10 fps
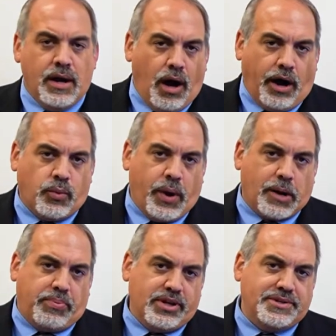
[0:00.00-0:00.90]
on where
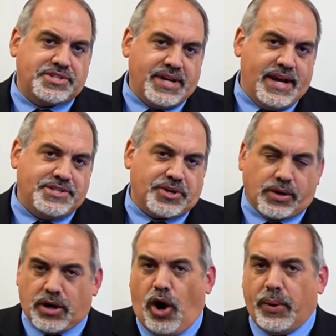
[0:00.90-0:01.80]
blue states are
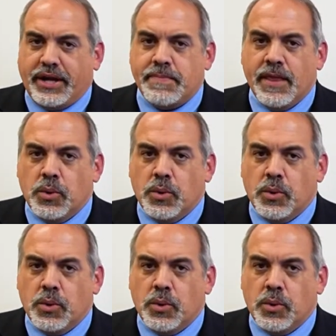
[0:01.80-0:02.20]
going